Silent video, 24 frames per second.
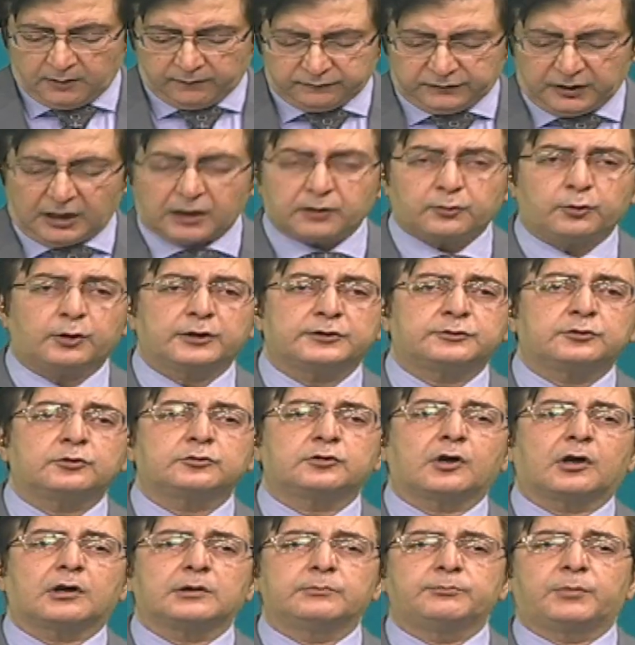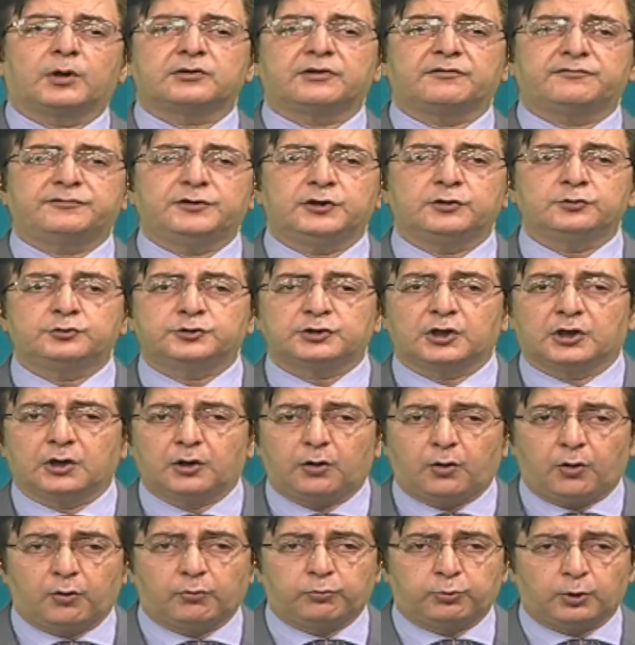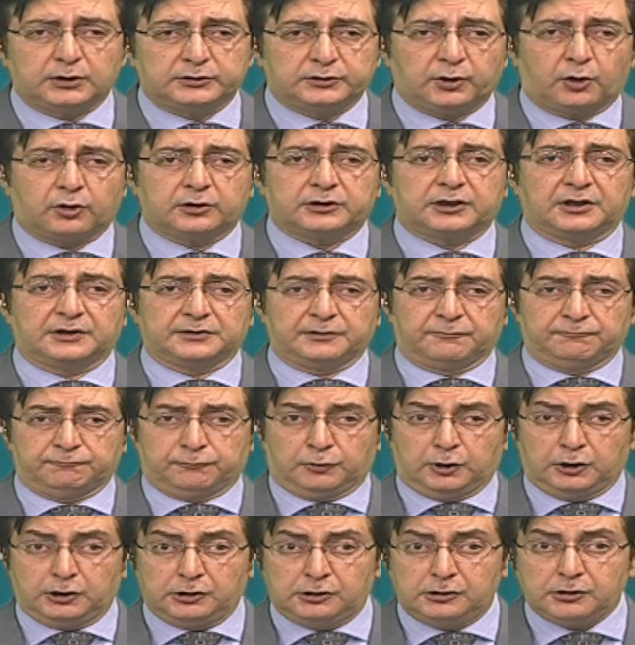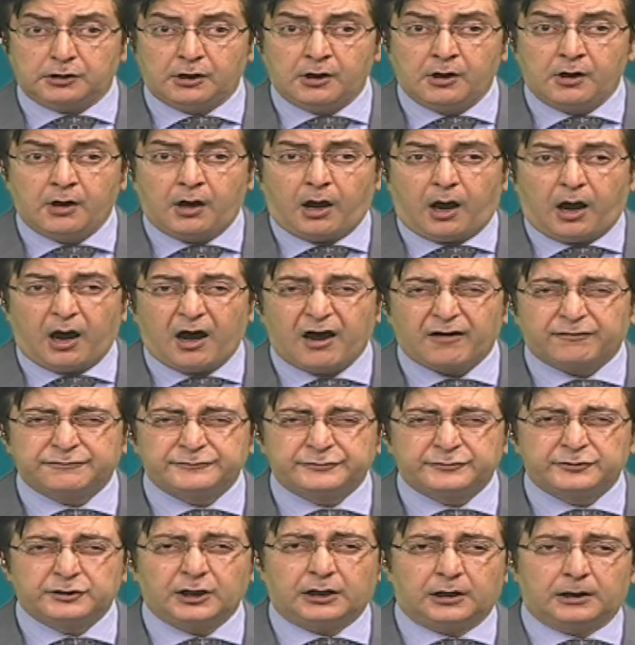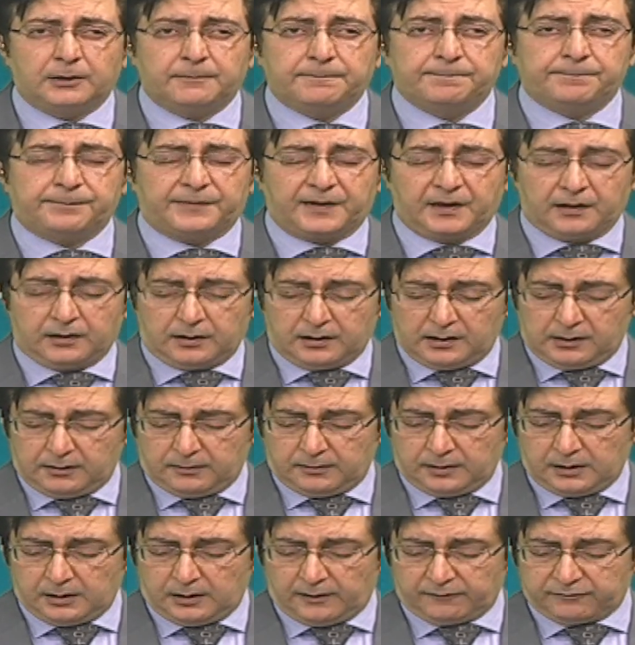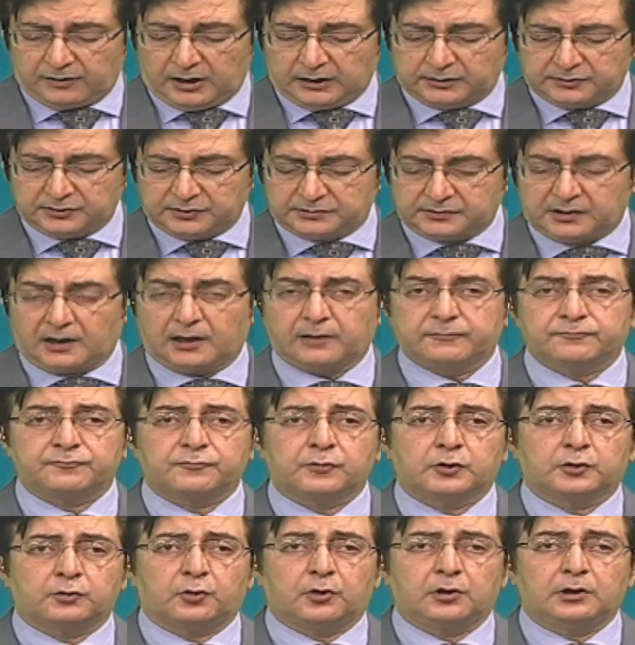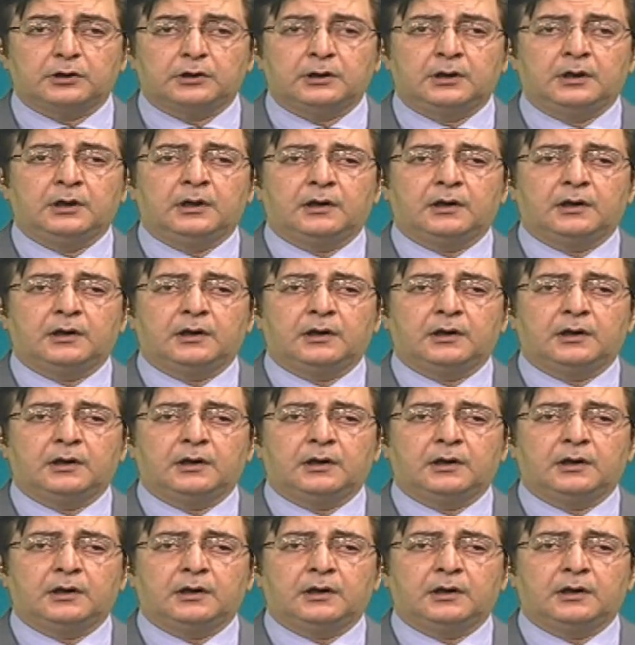We are going to talk about the future of world order, the world after Afghanistan withdrawal.